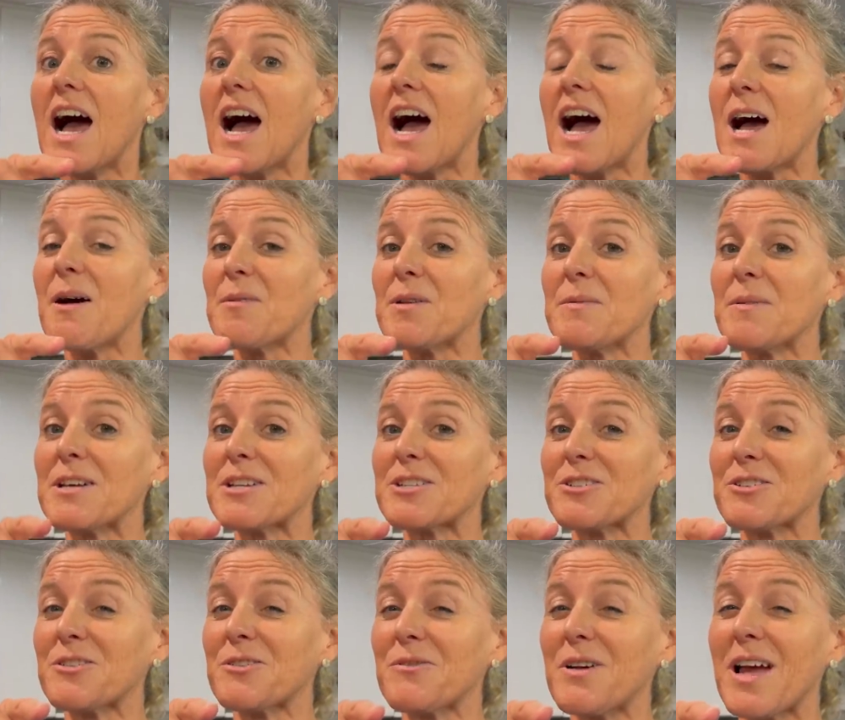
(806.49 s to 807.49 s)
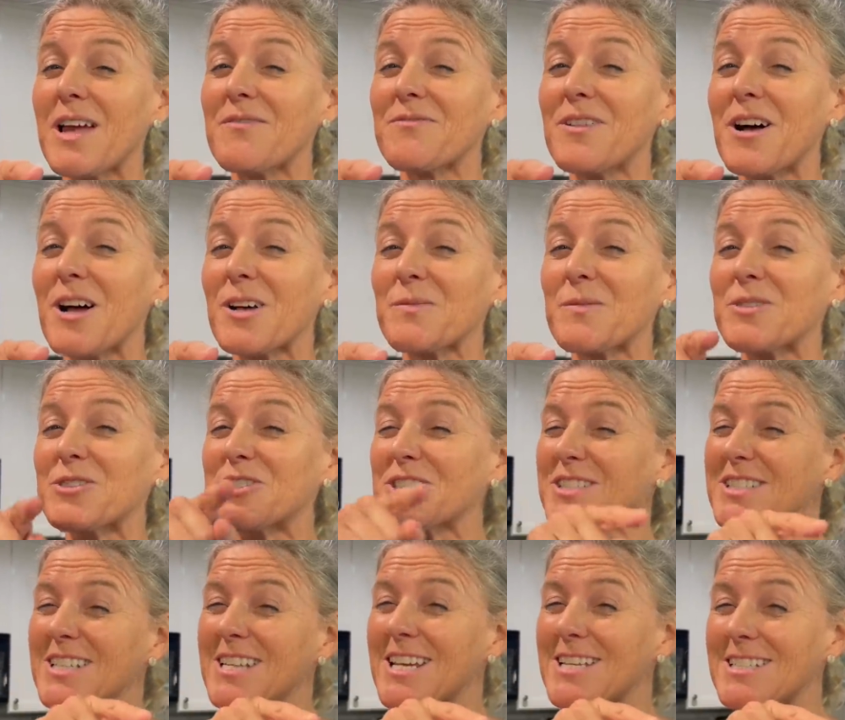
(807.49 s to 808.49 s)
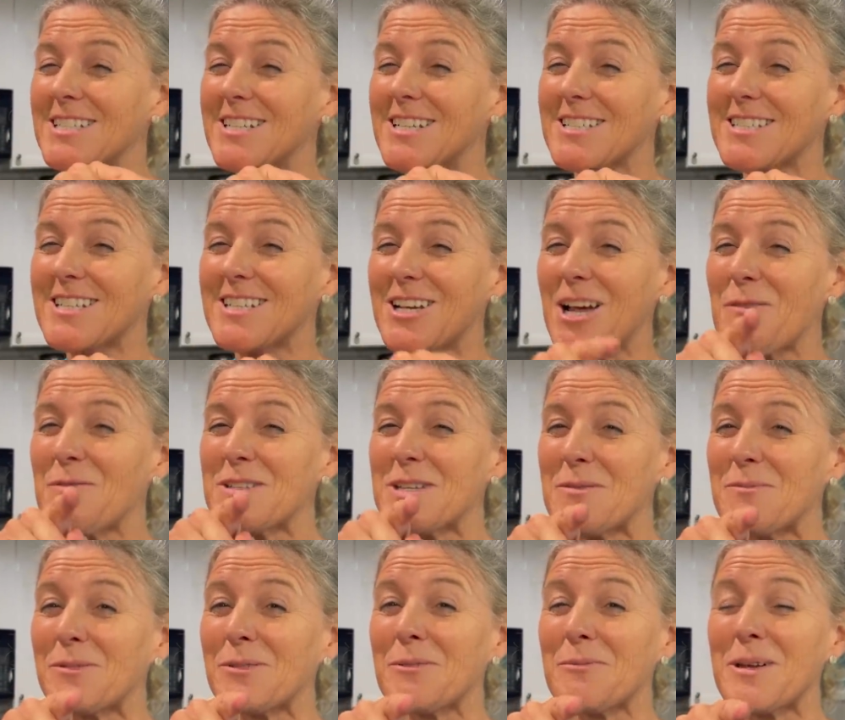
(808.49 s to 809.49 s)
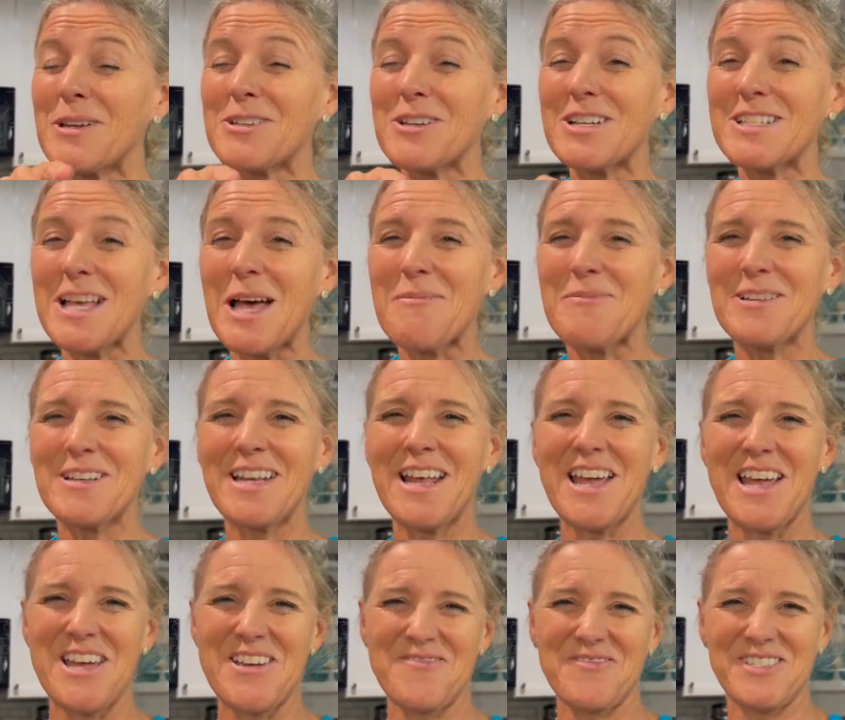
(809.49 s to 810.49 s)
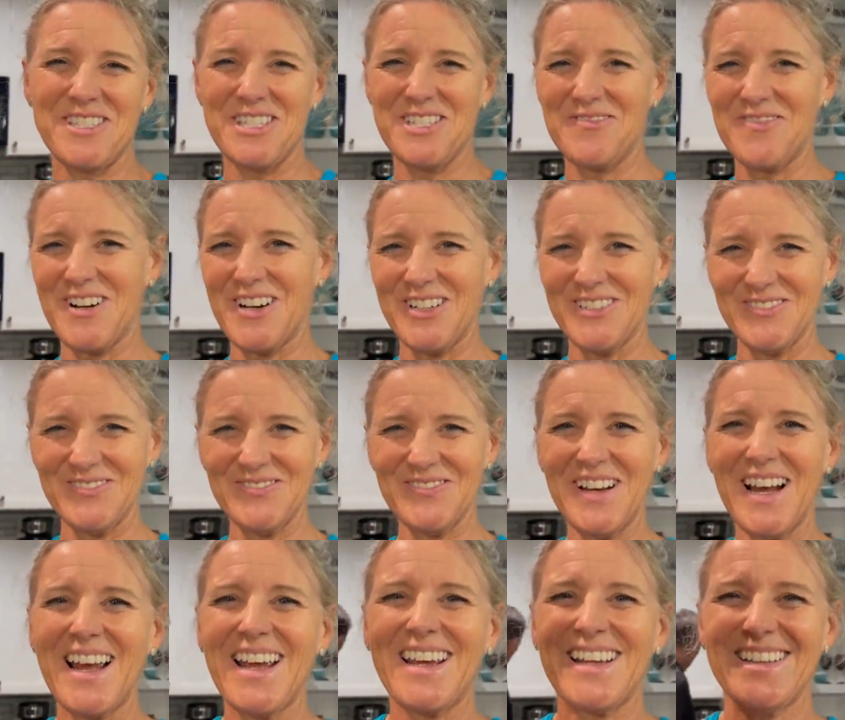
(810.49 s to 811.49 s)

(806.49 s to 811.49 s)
I'm gonna make sure that Ryan vlogs, but just in case he doesn't, comment down below what made you guys happy today, and we'll see you tomorrow. Bye.